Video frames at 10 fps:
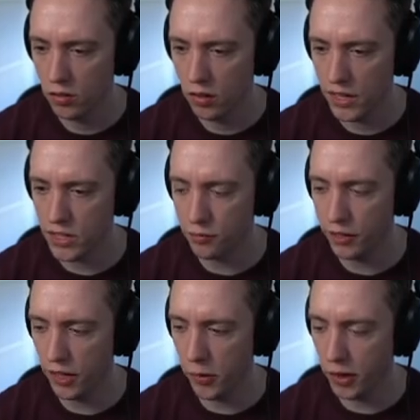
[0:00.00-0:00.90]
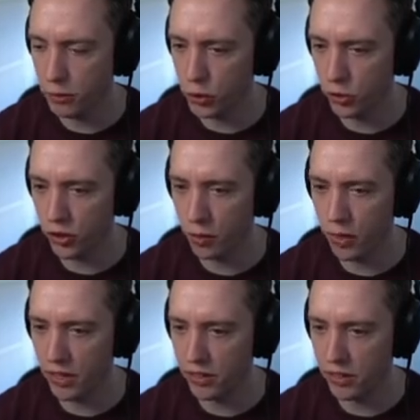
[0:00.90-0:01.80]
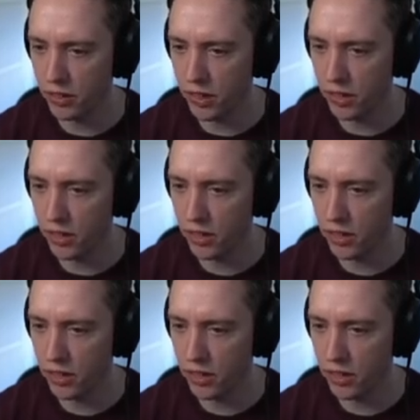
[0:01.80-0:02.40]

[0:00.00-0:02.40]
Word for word: It's a video game shotgun, man. There. uh...